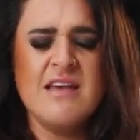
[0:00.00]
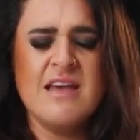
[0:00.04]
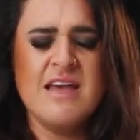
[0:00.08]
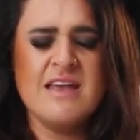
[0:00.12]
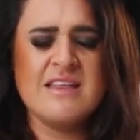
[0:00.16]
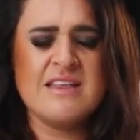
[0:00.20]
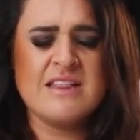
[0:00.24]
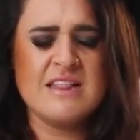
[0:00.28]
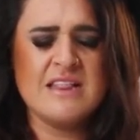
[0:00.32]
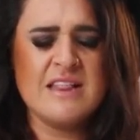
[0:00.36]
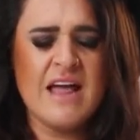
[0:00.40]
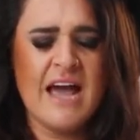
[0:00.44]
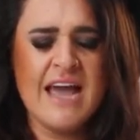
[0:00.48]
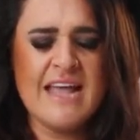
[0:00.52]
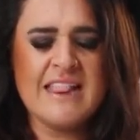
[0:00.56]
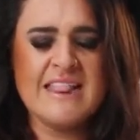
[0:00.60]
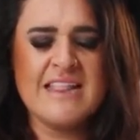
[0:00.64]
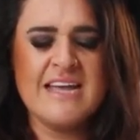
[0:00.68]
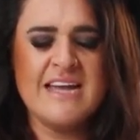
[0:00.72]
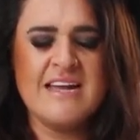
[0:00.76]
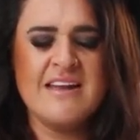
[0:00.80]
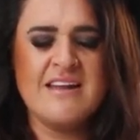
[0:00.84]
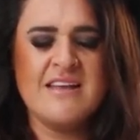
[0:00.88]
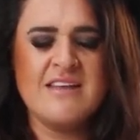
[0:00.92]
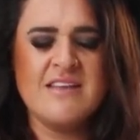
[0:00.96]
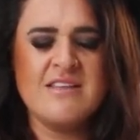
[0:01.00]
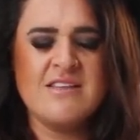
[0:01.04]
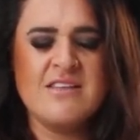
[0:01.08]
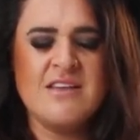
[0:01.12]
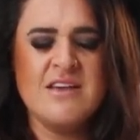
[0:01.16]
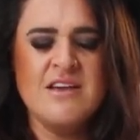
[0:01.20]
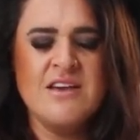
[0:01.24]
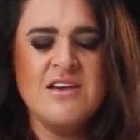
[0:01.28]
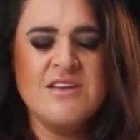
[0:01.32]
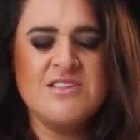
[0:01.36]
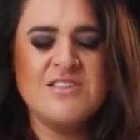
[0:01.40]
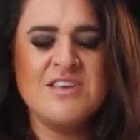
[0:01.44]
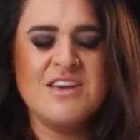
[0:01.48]
as light leaders,
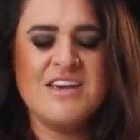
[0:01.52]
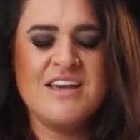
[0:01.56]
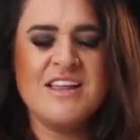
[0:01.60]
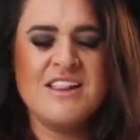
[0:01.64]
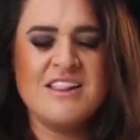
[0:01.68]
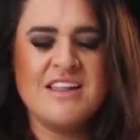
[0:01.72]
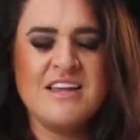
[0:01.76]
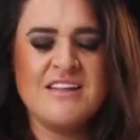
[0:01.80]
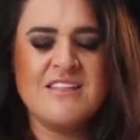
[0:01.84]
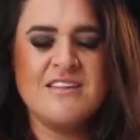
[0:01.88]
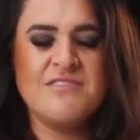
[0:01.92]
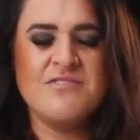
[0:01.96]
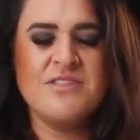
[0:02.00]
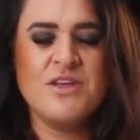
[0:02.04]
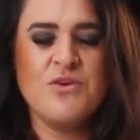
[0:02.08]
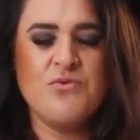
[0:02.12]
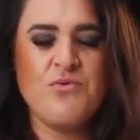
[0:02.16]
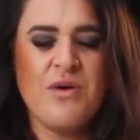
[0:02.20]
to collectively